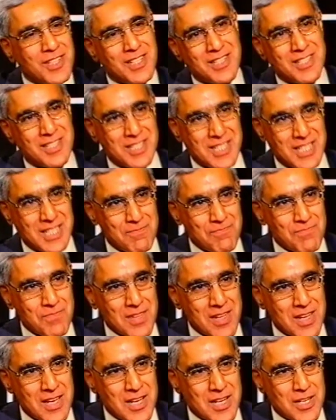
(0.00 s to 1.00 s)
for the Indian team,
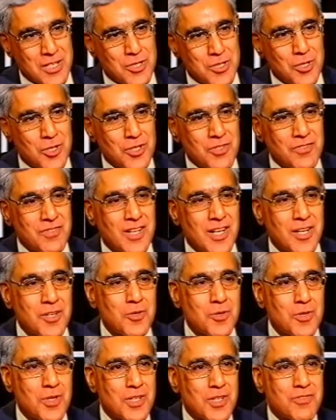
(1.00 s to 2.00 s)
Saurav
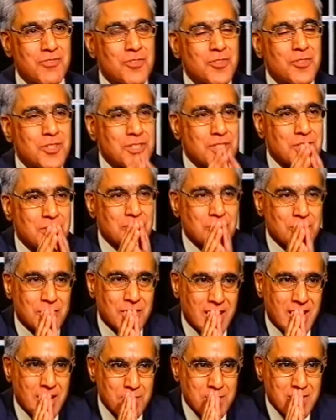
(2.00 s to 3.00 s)
Ganguly, of course, is
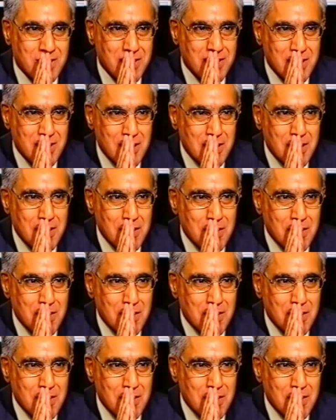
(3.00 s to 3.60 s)
your captain.